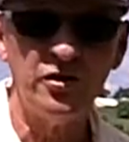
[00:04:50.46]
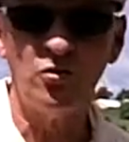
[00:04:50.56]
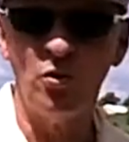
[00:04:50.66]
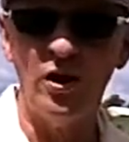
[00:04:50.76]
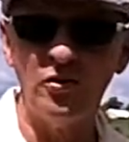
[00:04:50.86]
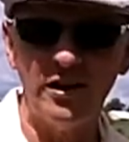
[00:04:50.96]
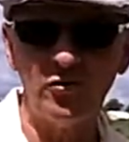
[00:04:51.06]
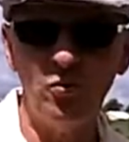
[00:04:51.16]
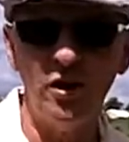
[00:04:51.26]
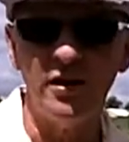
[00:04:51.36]
Well,
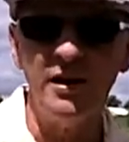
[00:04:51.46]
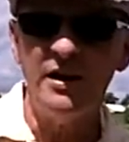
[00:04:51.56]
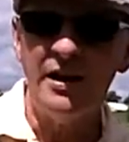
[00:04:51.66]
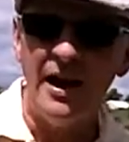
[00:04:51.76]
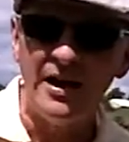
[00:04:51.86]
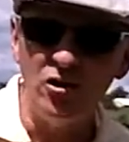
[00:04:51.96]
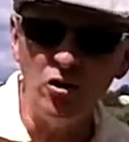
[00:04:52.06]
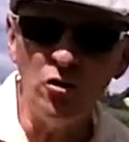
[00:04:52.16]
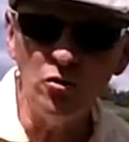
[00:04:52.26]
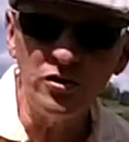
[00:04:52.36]
guess what? At
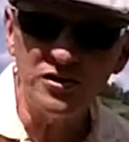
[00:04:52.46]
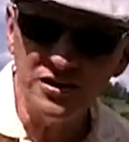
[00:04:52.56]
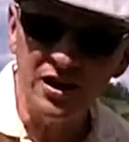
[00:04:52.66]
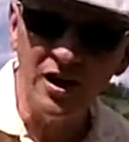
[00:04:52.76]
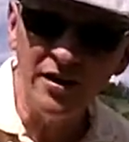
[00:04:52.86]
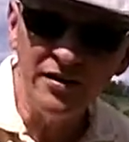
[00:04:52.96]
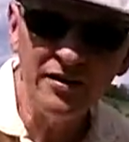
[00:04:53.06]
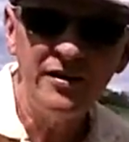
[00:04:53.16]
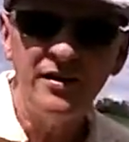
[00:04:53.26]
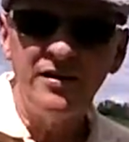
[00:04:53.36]
noon, the sun
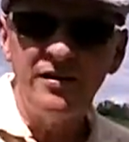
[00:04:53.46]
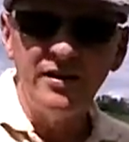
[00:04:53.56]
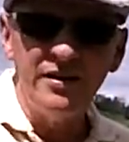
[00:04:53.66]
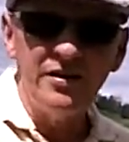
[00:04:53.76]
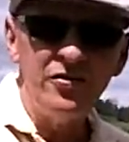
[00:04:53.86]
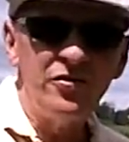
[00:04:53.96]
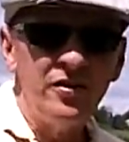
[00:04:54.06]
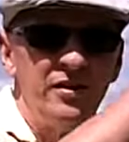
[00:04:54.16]
is